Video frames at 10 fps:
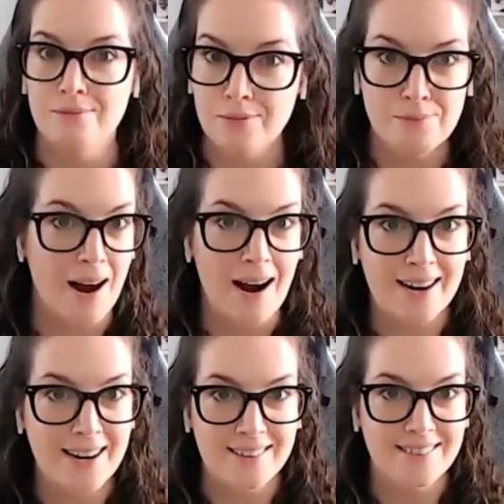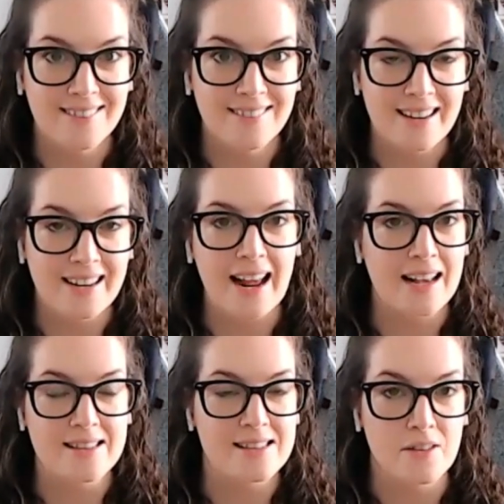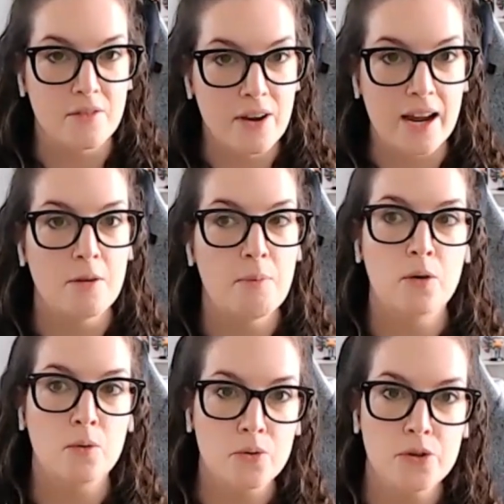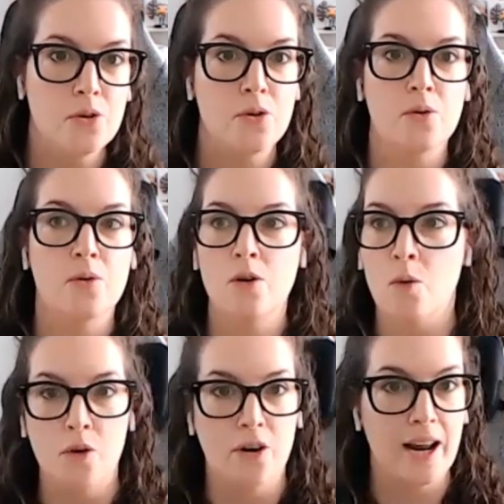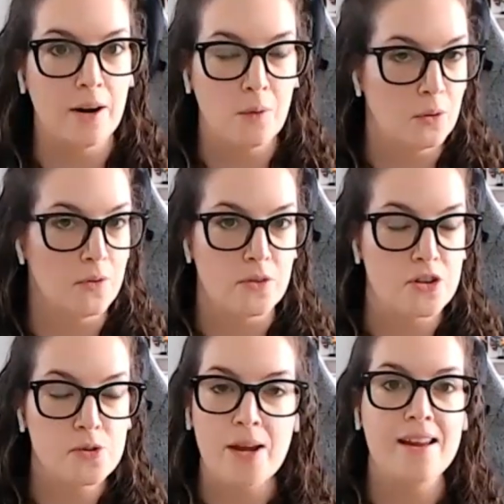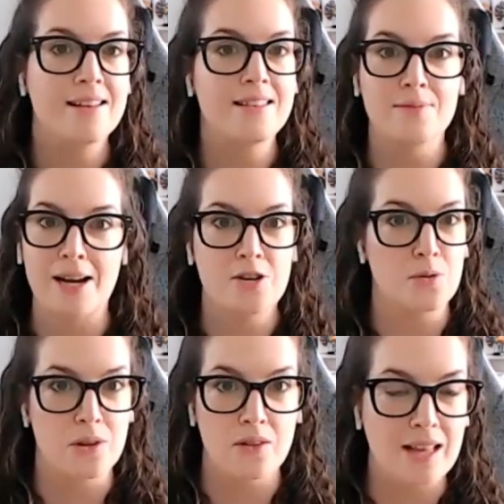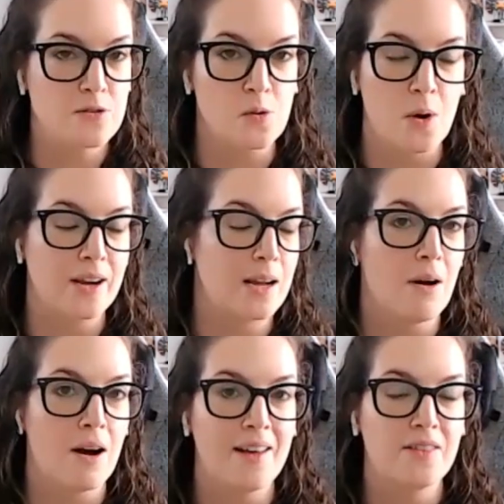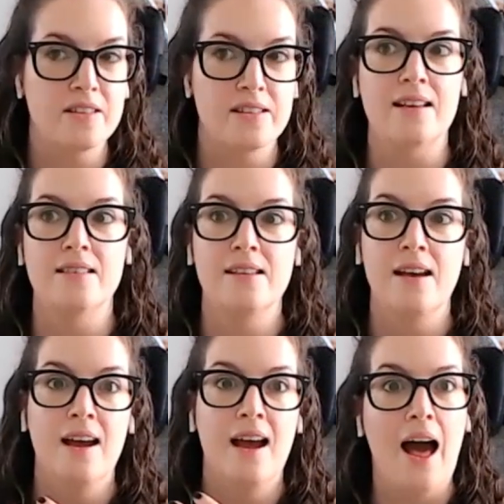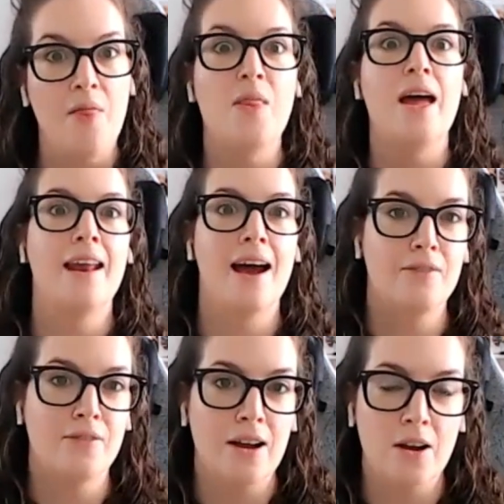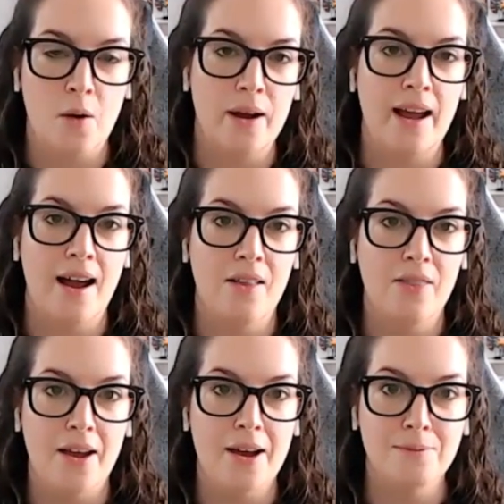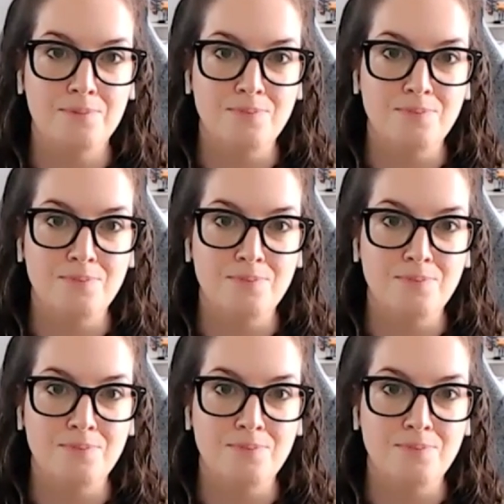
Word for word: market it as an event, but also coordinate all of the speakers, make sure that that's all working behind the mm-hmm. scenes, and then have that going out there?